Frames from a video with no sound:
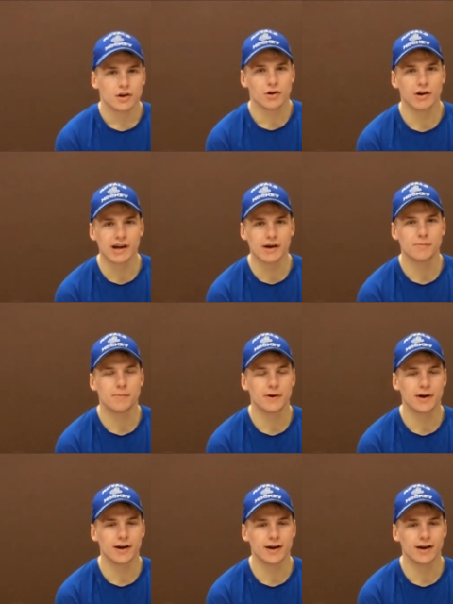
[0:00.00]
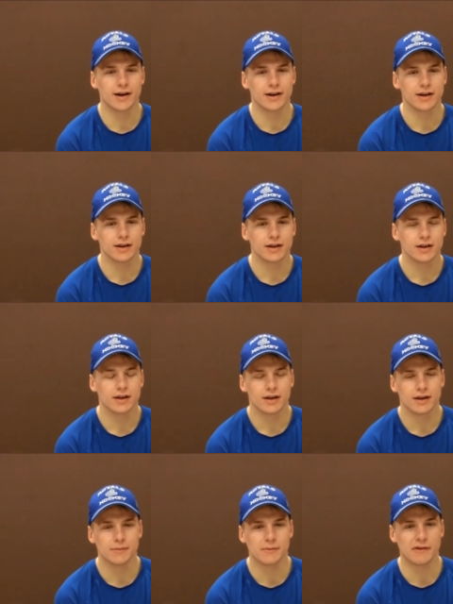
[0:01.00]
Growing up, uh,
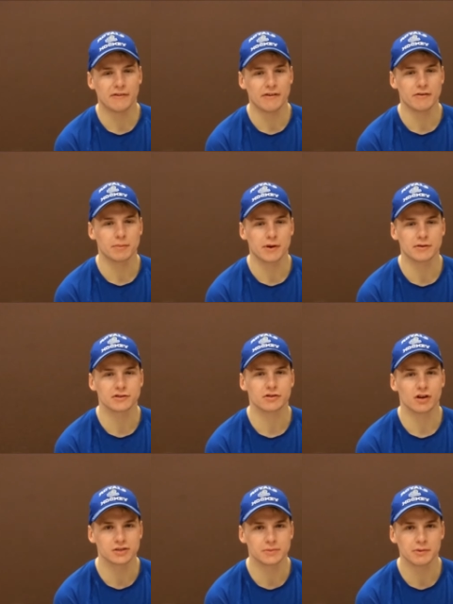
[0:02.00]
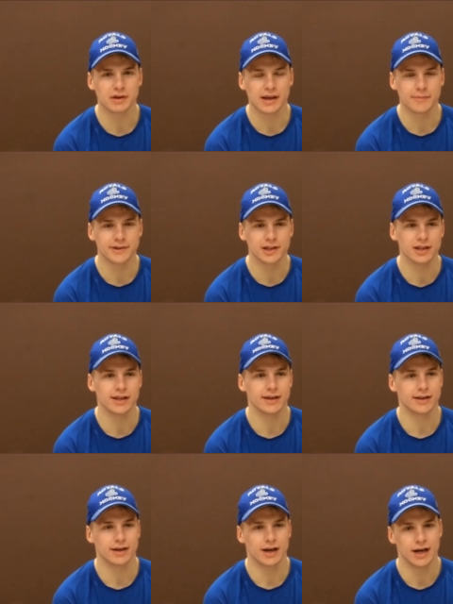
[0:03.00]
my favorite player was Crosby when he came into the
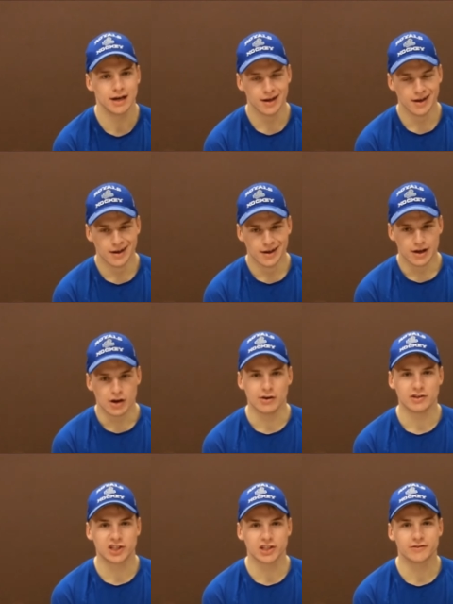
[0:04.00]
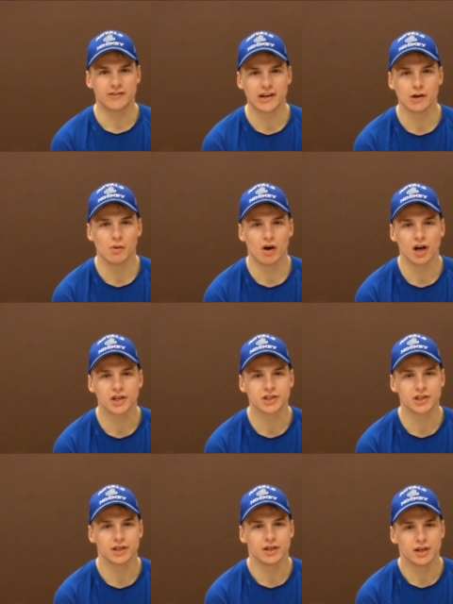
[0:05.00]
league. Uh, it was just fun to
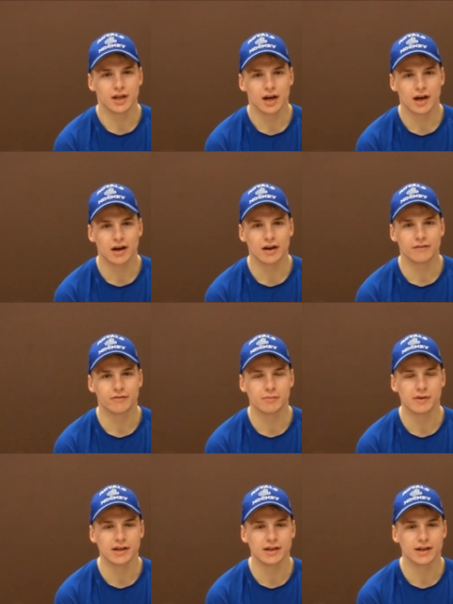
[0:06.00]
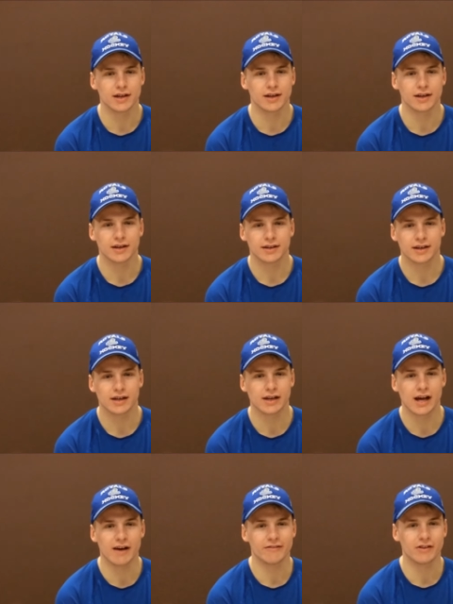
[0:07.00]
watch, and uh, for me to
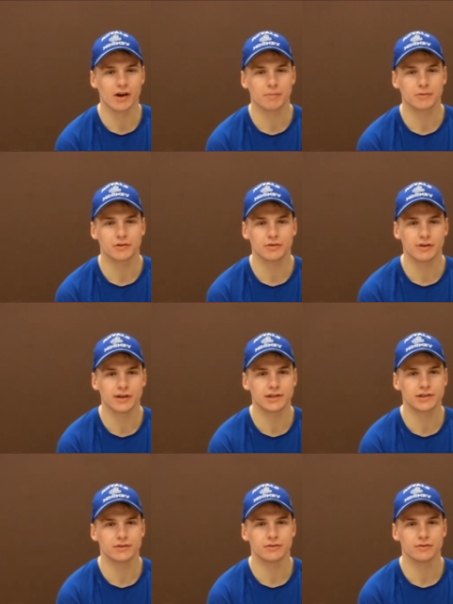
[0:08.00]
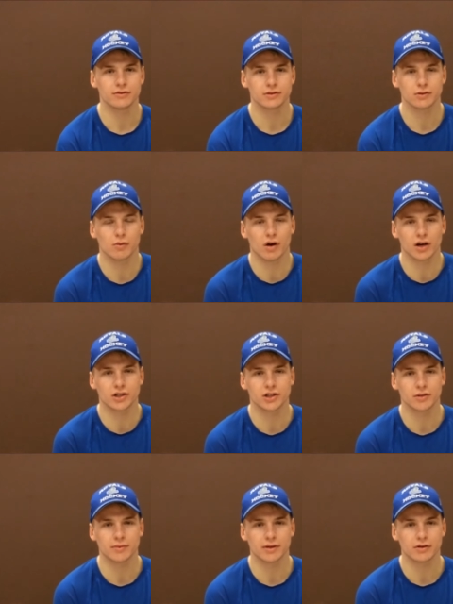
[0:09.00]
kind of have the opportunity to to
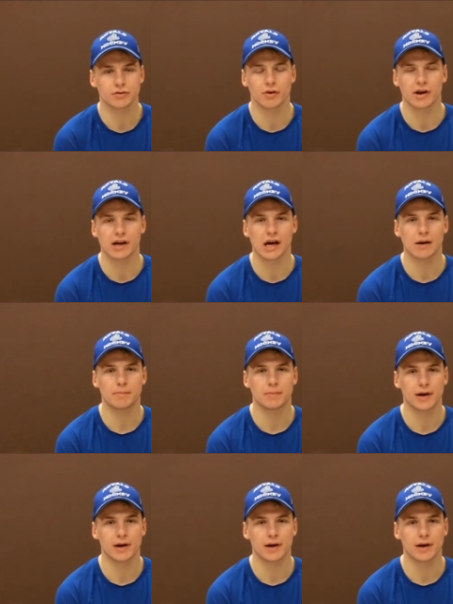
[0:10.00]
watch him growing up.